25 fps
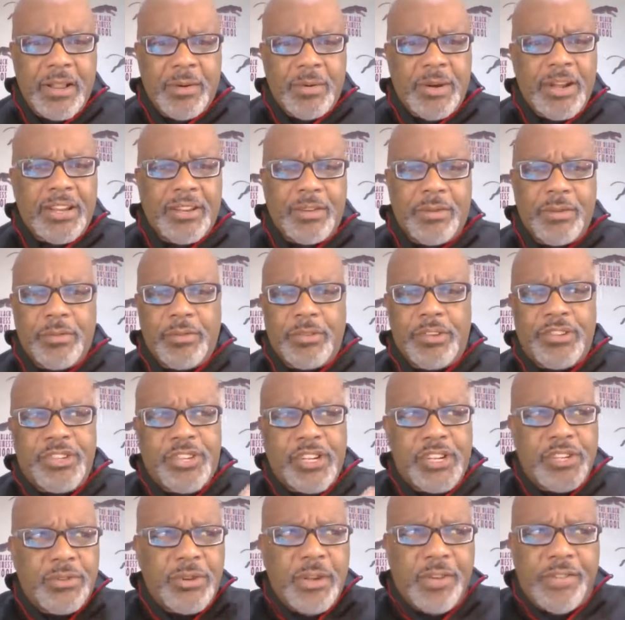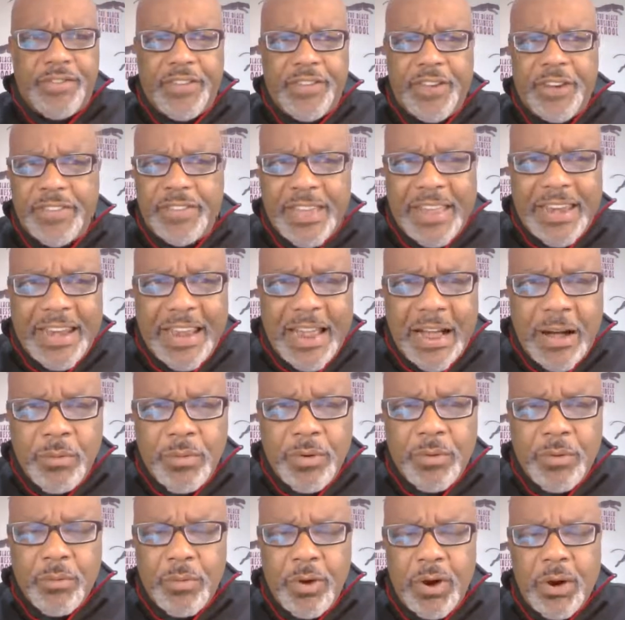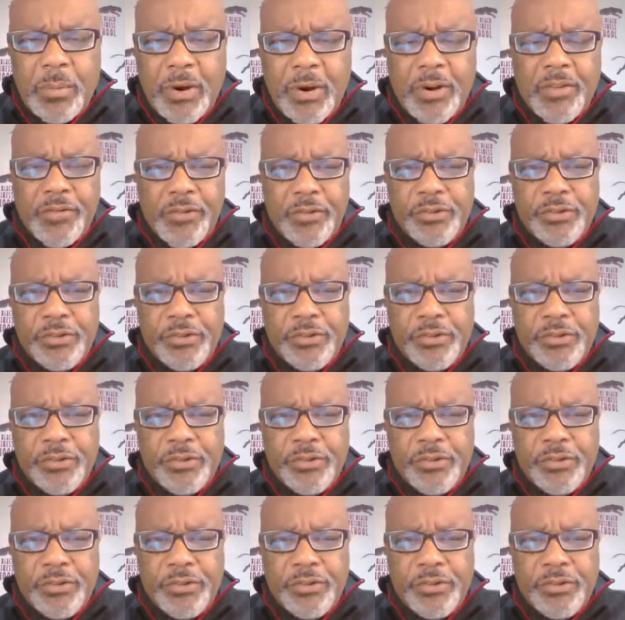Like, shouldn't you have figured that out when Walmart